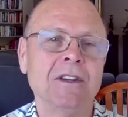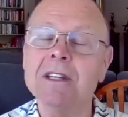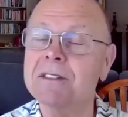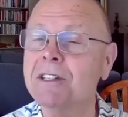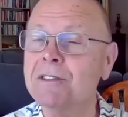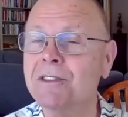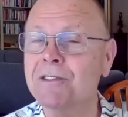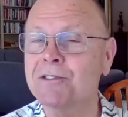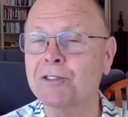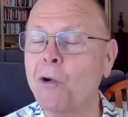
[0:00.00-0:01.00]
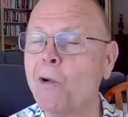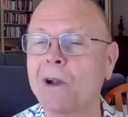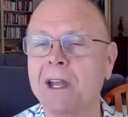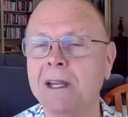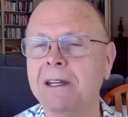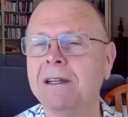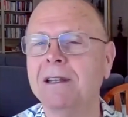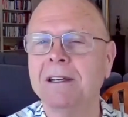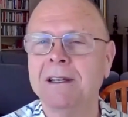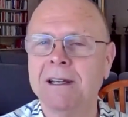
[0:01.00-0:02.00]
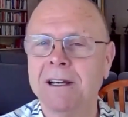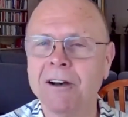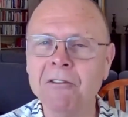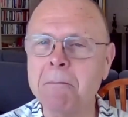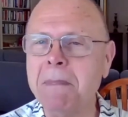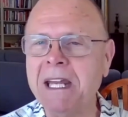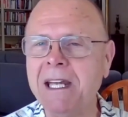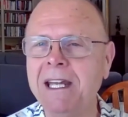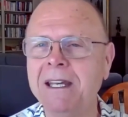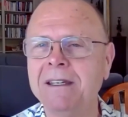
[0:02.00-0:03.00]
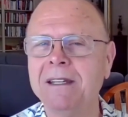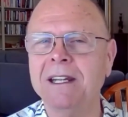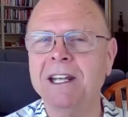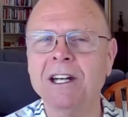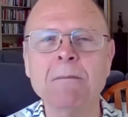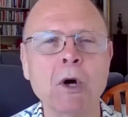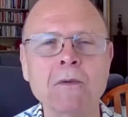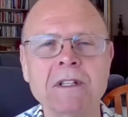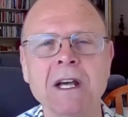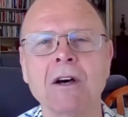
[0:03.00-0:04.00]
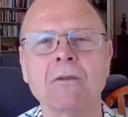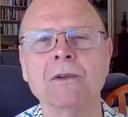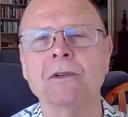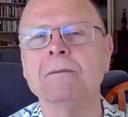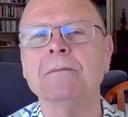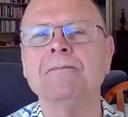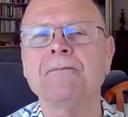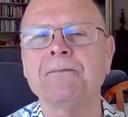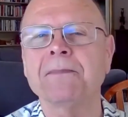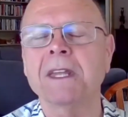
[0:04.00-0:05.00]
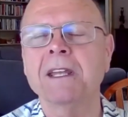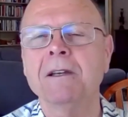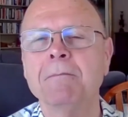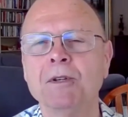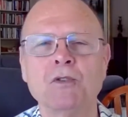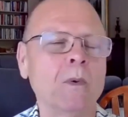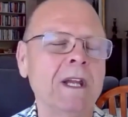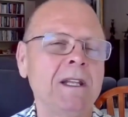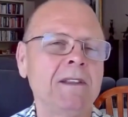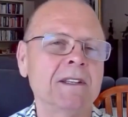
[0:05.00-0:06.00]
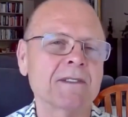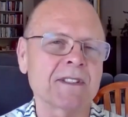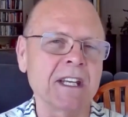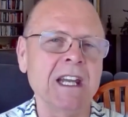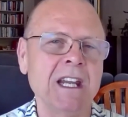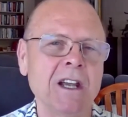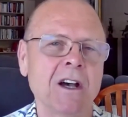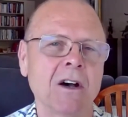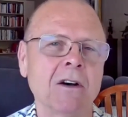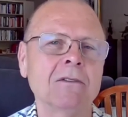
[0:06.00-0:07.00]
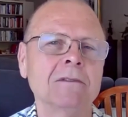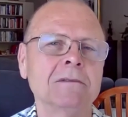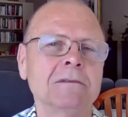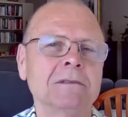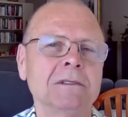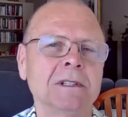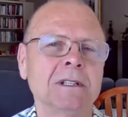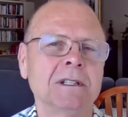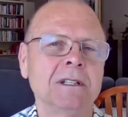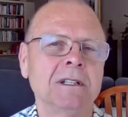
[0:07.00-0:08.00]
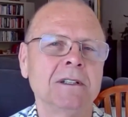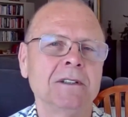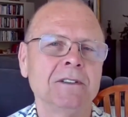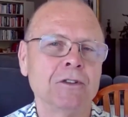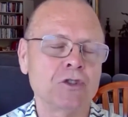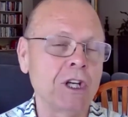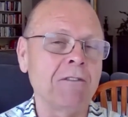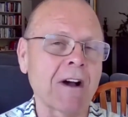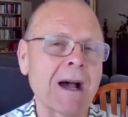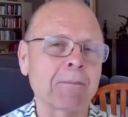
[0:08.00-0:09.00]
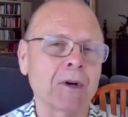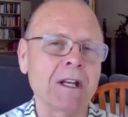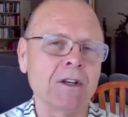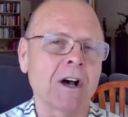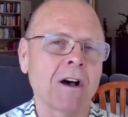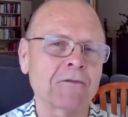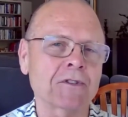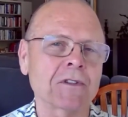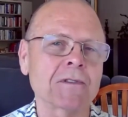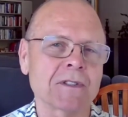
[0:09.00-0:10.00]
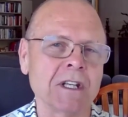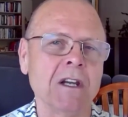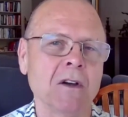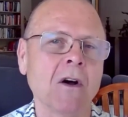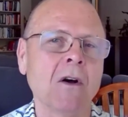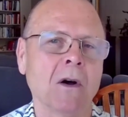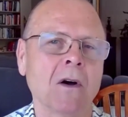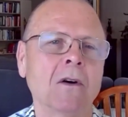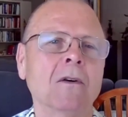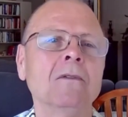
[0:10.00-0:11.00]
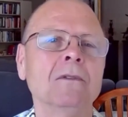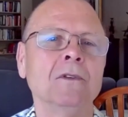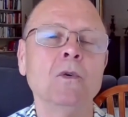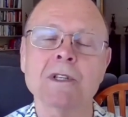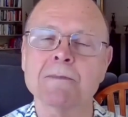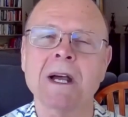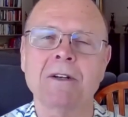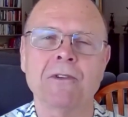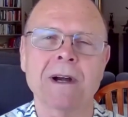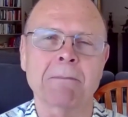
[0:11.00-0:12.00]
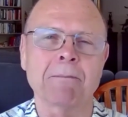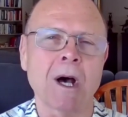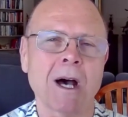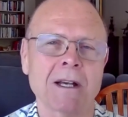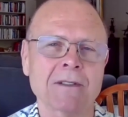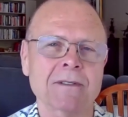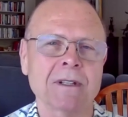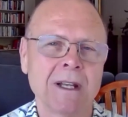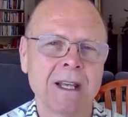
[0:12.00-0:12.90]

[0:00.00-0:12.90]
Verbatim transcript: This is the story of a meeting in a motel room between the C E O, the Chief Operating Officer, C O O, who was my direct boss,